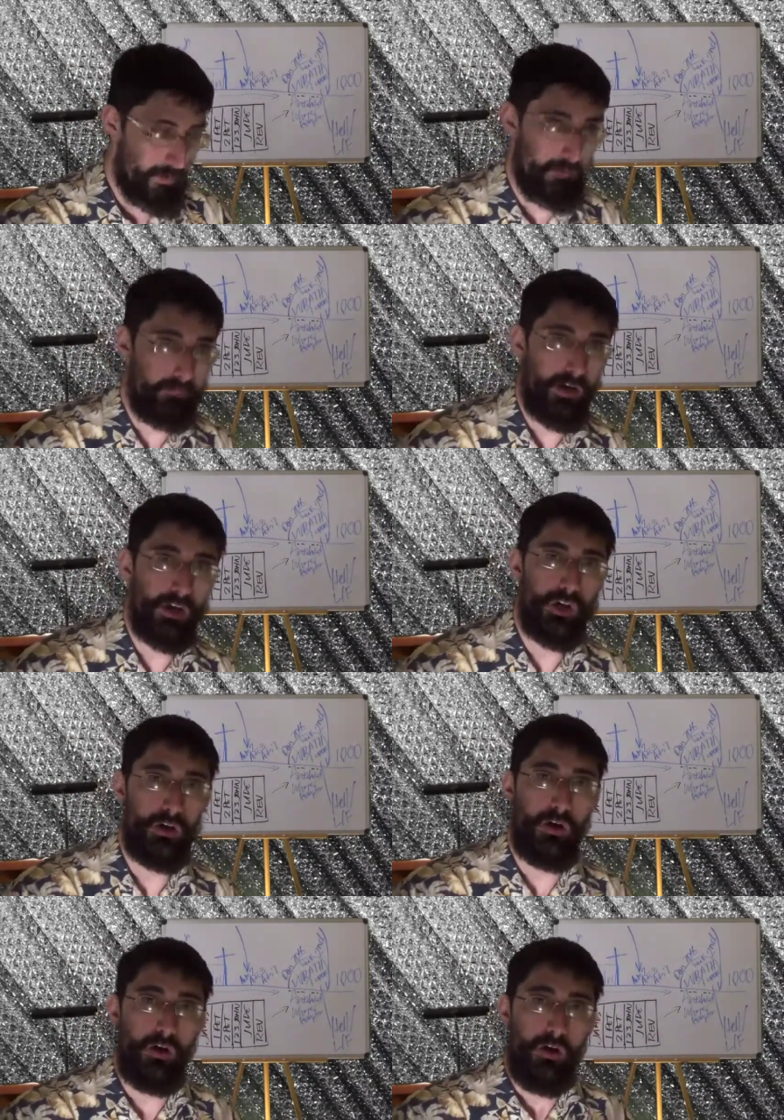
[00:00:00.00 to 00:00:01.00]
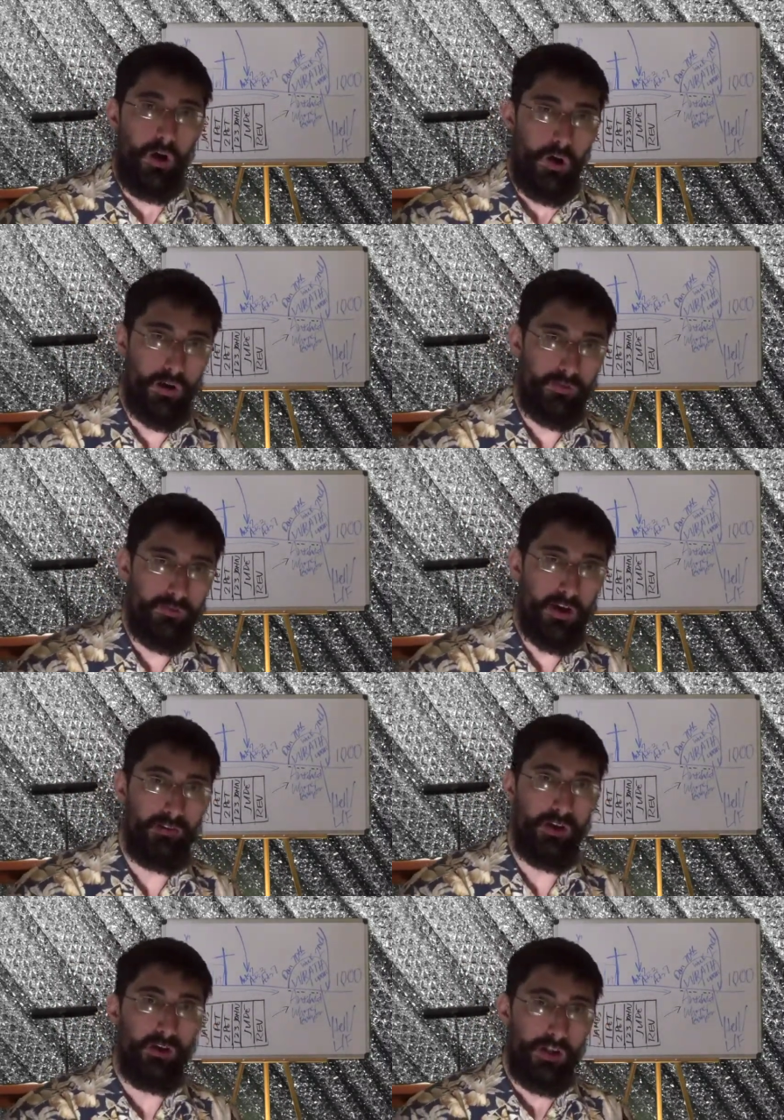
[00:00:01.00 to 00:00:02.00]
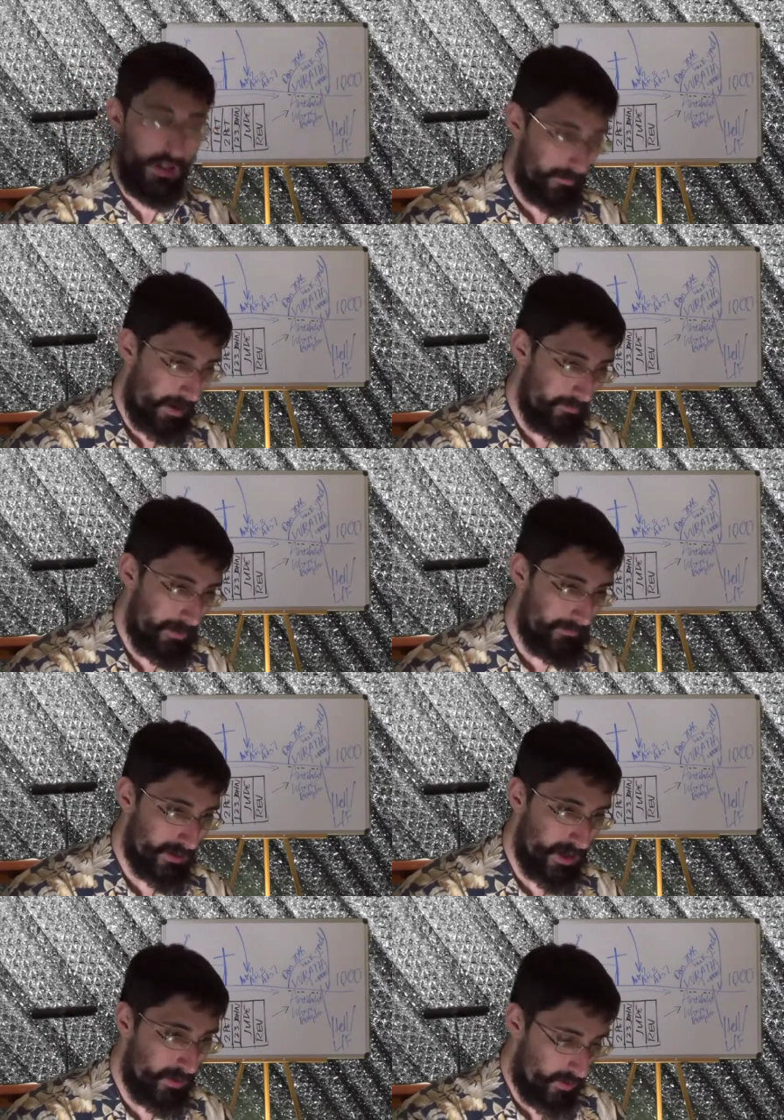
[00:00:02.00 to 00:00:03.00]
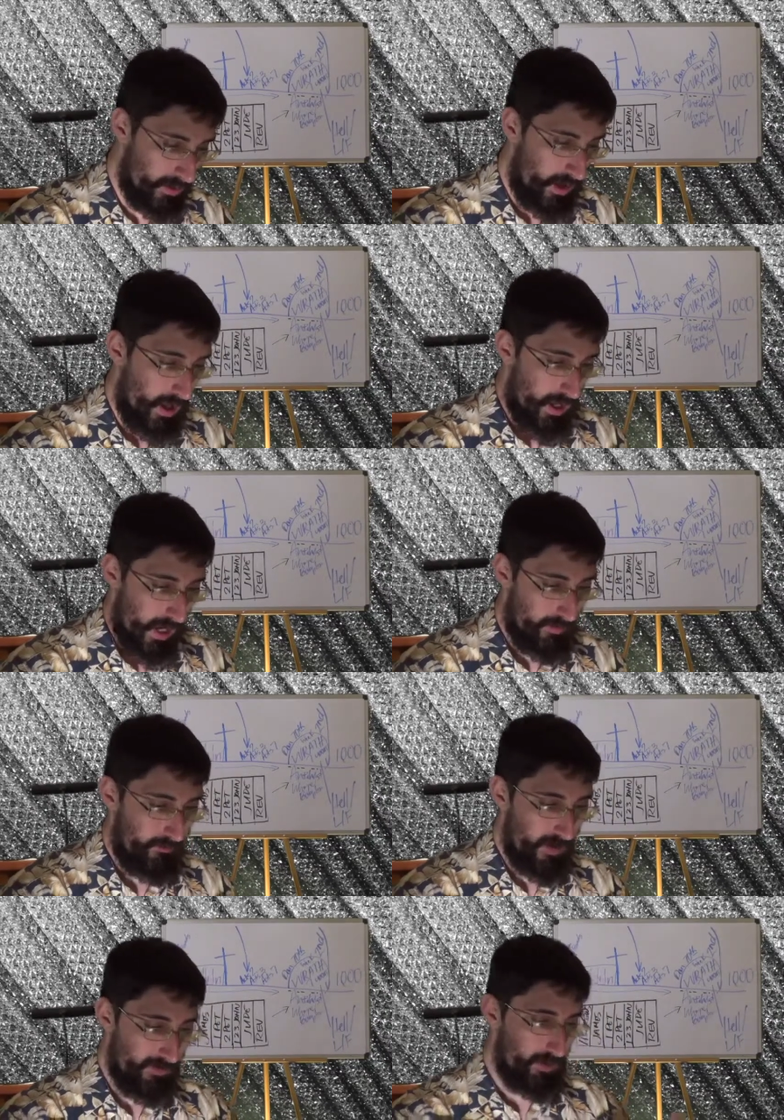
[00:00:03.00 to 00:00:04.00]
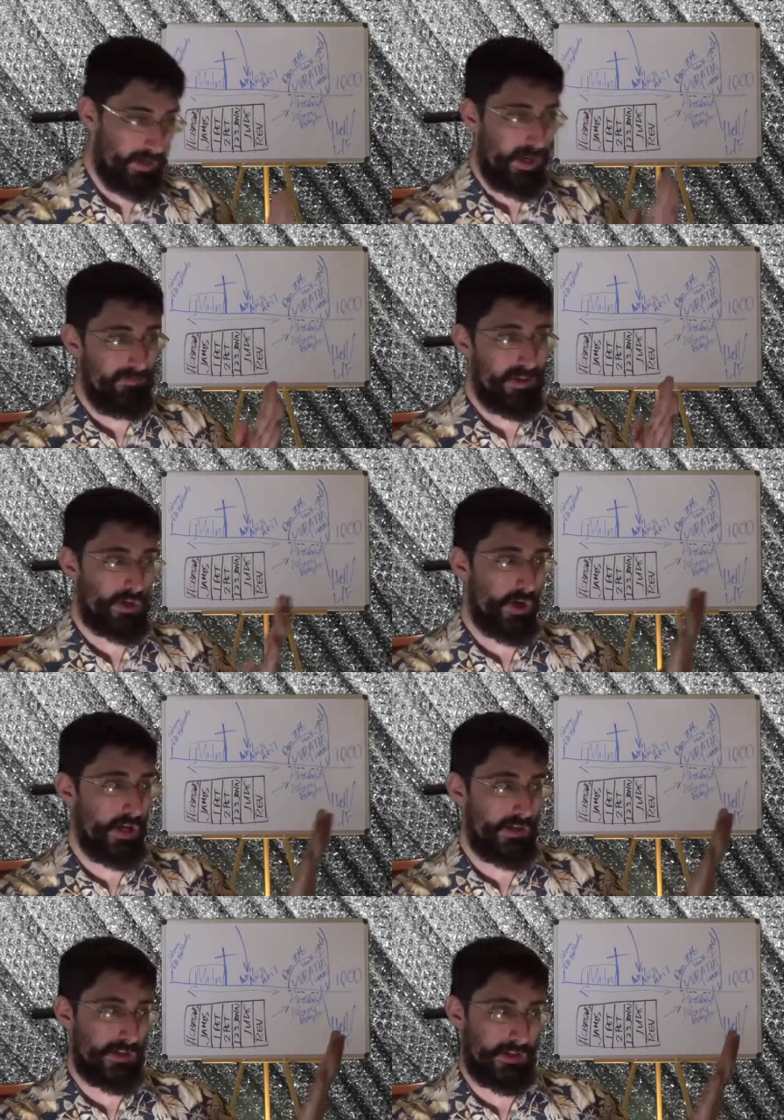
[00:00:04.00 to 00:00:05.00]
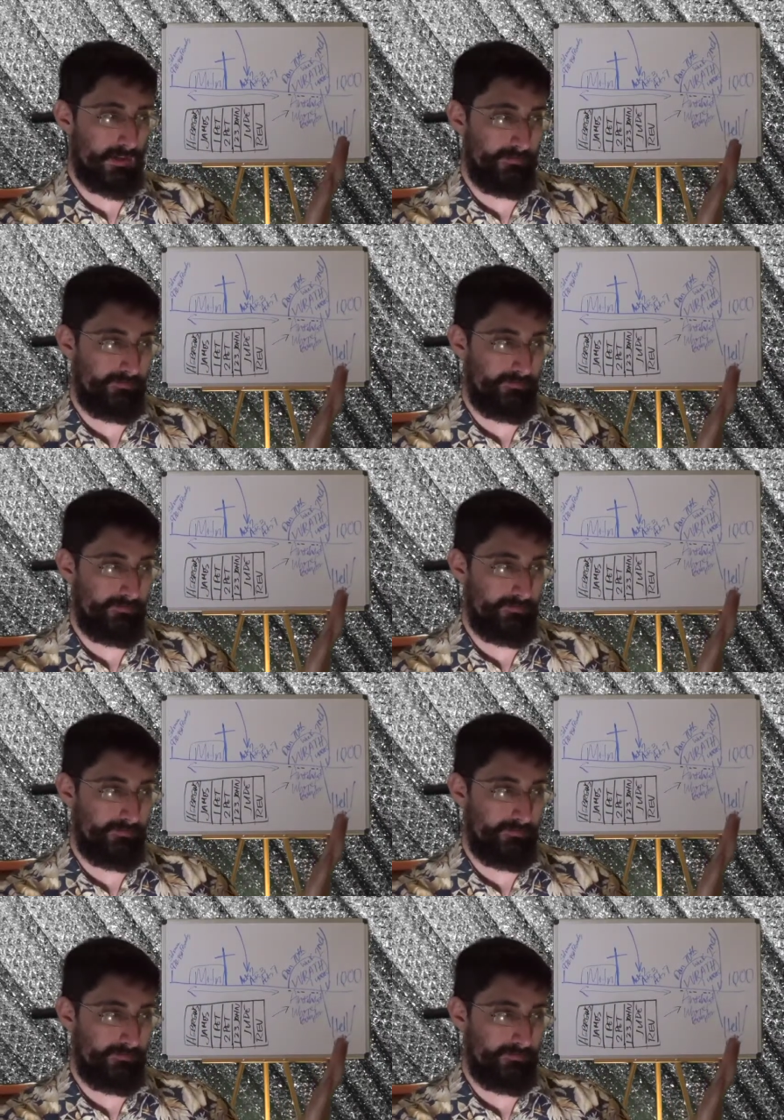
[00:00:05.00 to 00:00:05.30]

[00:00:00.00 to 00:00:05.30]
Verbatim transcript: put pressure on Pharaoh, let my people go. And Pharaoh would have that choice.